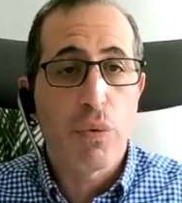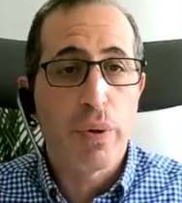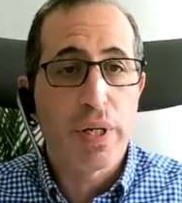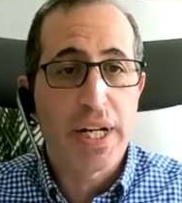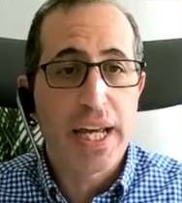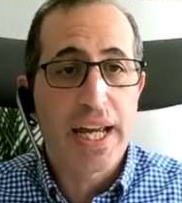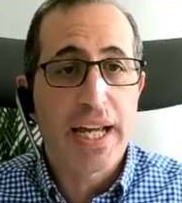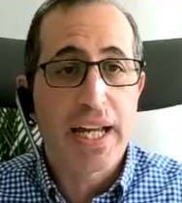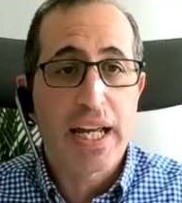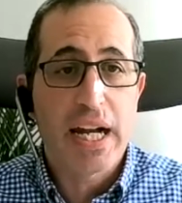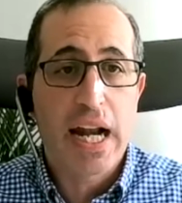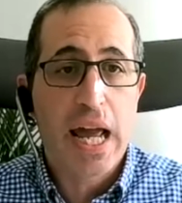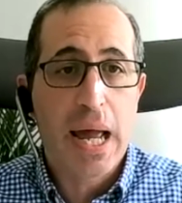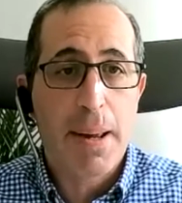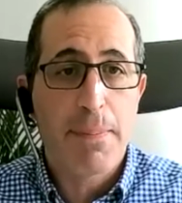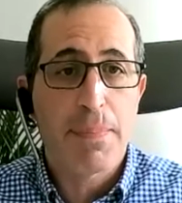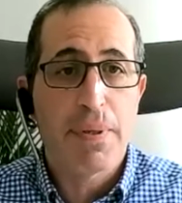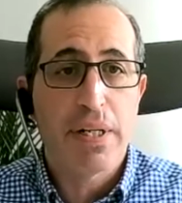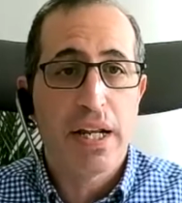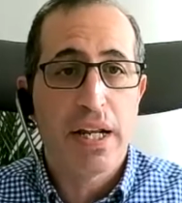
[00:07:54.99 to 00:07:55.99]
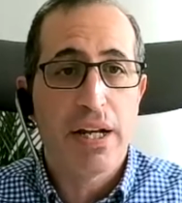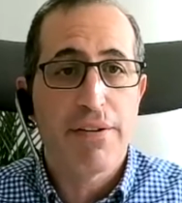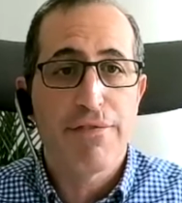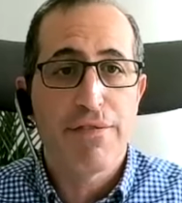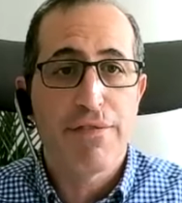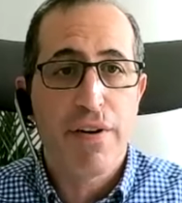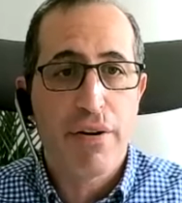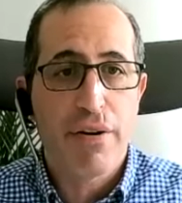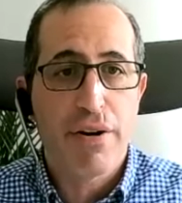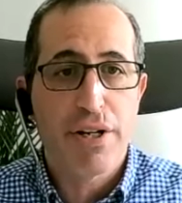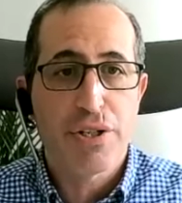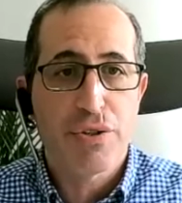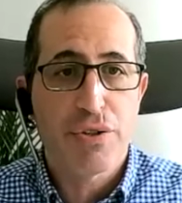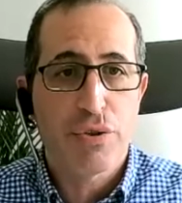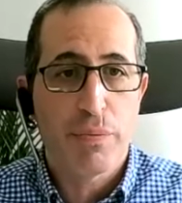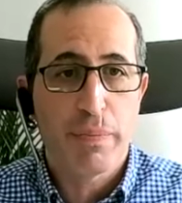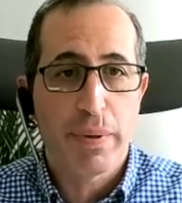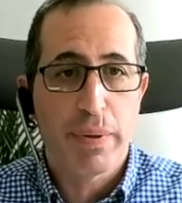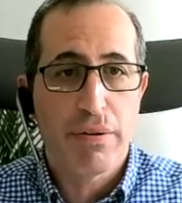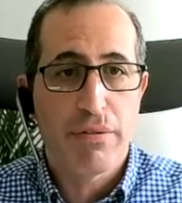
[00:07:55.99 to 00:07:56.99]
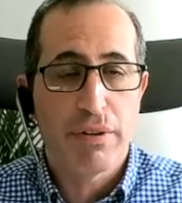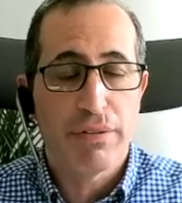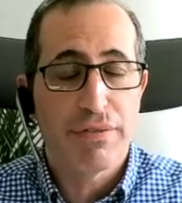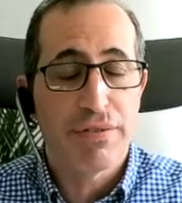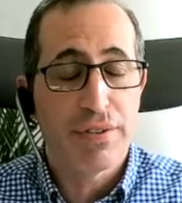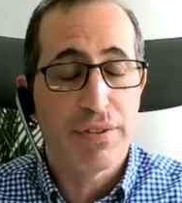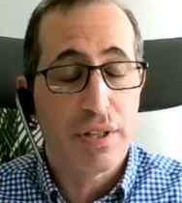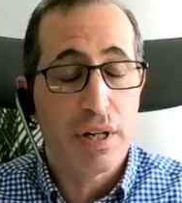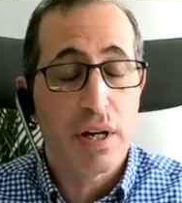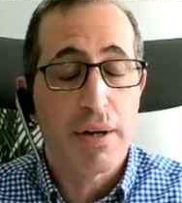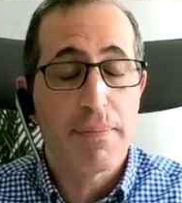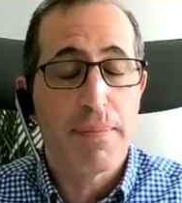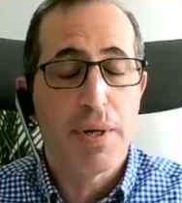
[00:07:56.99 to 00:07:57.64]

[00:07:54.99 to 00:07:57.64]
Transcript: It can happen in a very short period of time.